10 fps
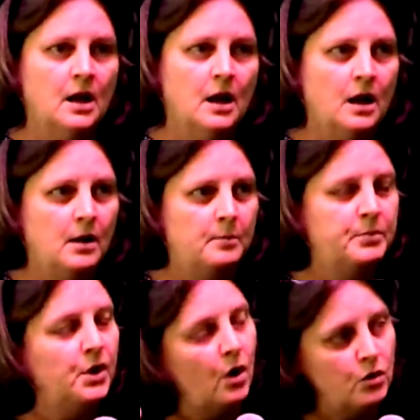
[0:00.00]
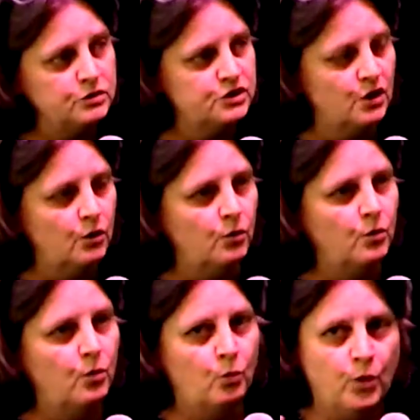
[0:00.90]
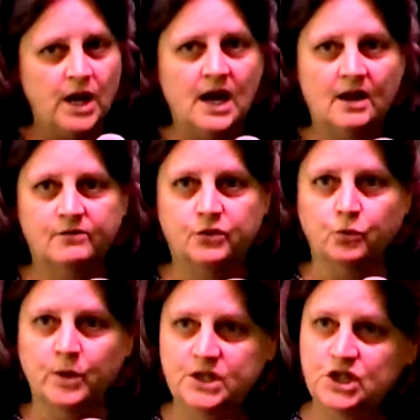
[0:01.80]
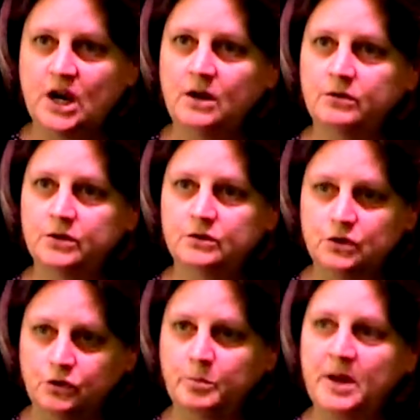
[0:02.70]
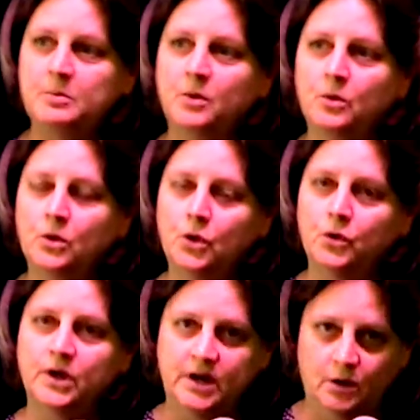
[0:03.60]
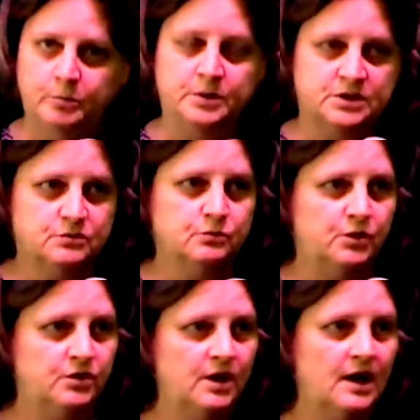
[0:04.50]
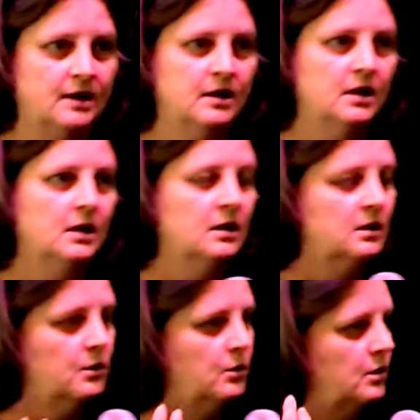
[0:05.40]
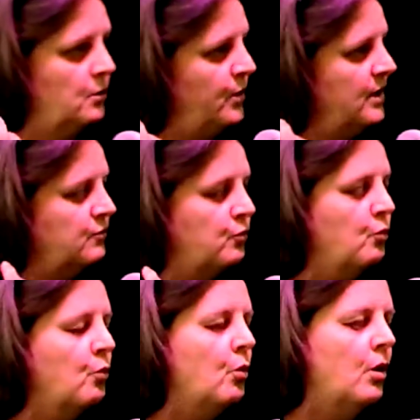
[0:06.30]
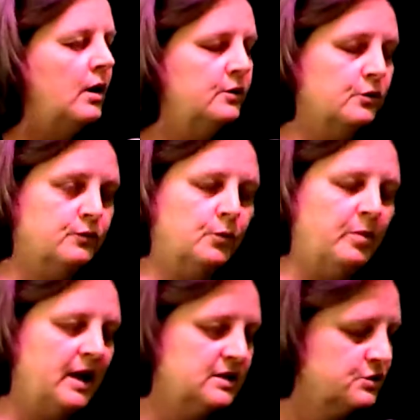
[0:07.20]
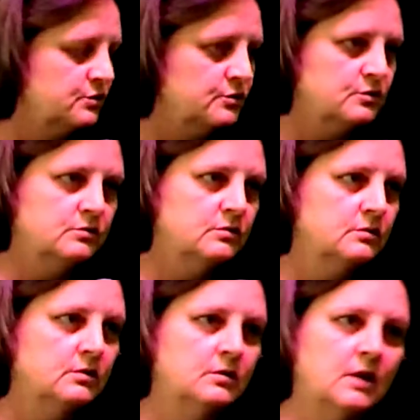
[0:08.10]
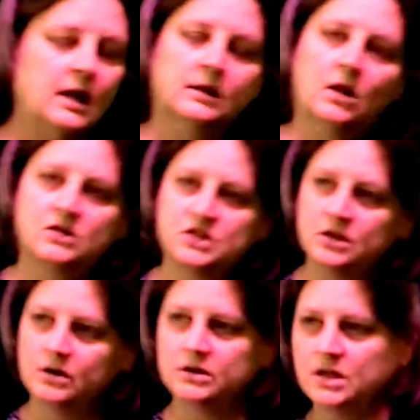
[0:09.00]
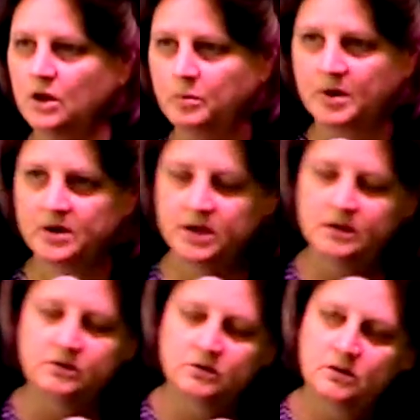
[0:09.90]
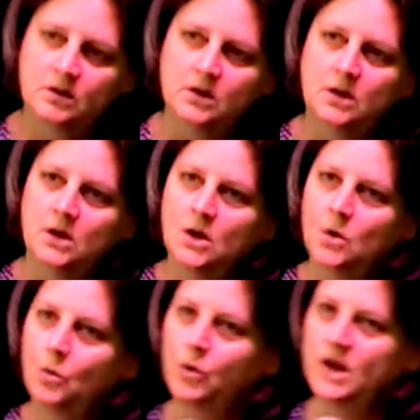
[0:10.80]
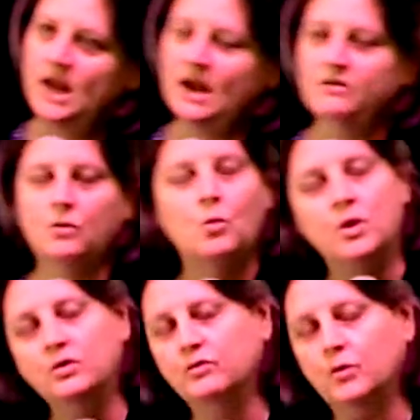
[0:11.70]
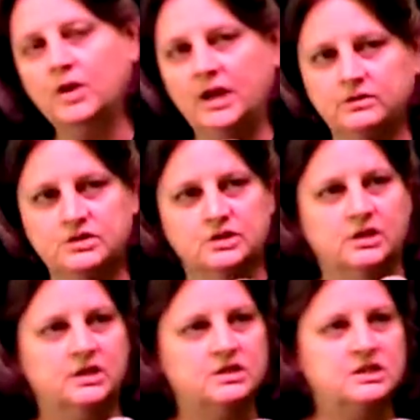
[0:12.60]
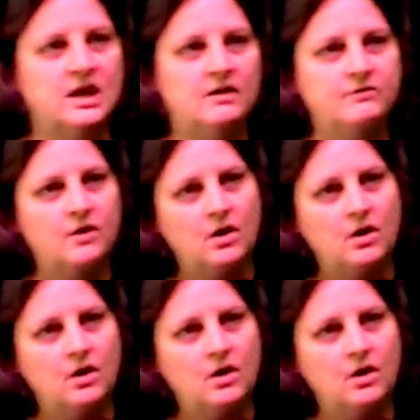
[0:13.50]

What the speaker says: But also, we have to reach out to the people who can help us with that. We have wonderful pastors at La Sierra to help our kids. We have a wonderful counseling staff.